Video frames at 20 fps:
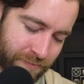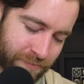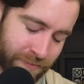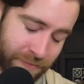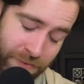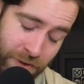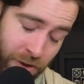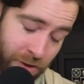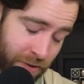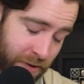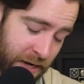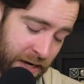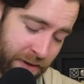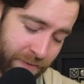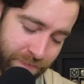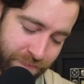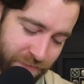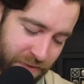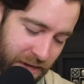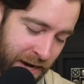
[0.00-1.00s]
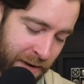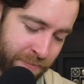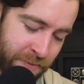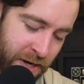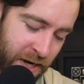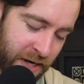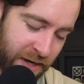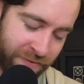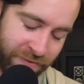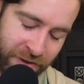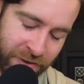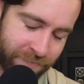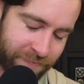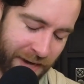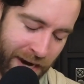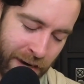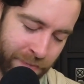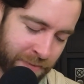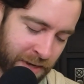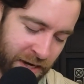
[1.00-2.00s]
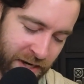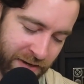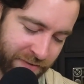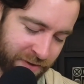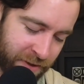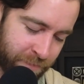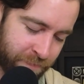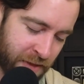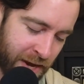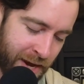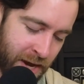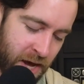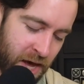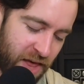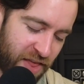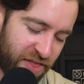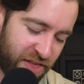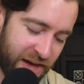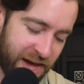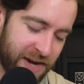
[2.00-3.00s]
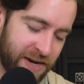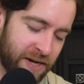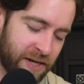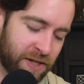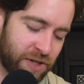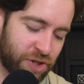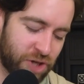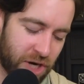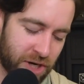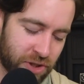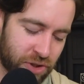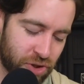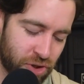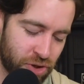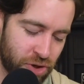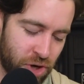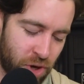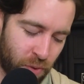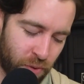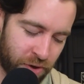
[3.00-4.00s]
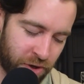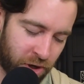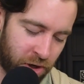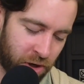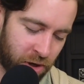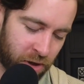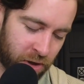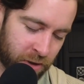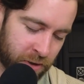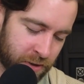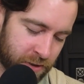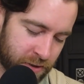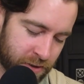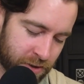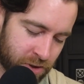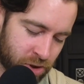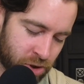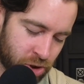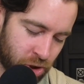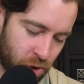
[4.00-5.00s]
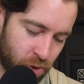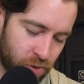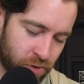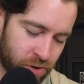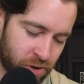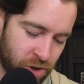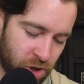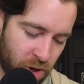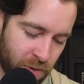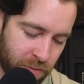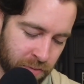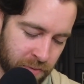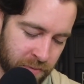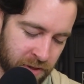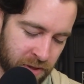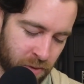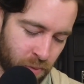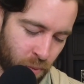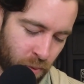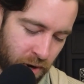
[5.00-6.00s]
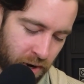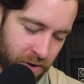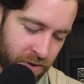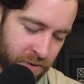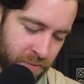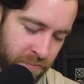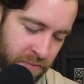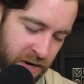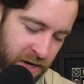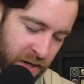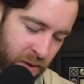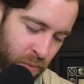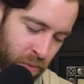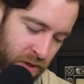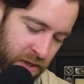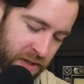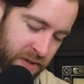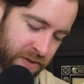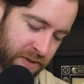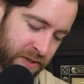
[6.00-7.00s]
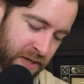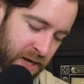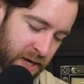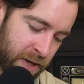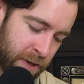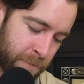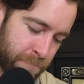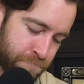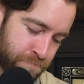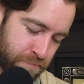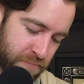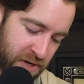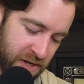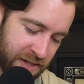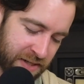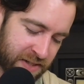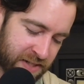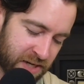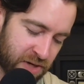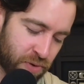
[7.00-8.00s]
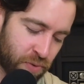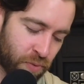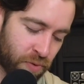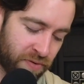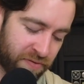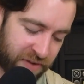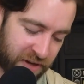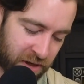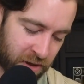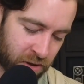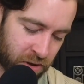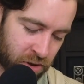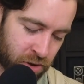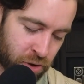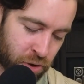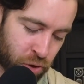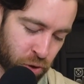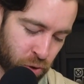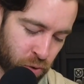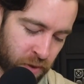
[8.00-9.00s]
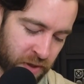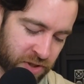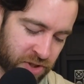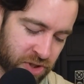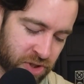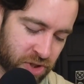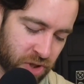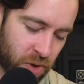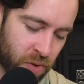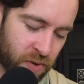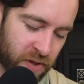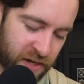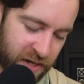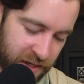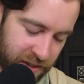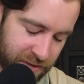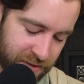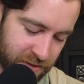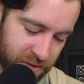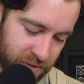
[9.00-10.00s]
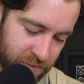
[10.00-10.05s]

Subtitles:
All right, I'm not even. Then Dr. Know-It-All showed the nobleman where the money was, but he didn't reveal who had stolen it.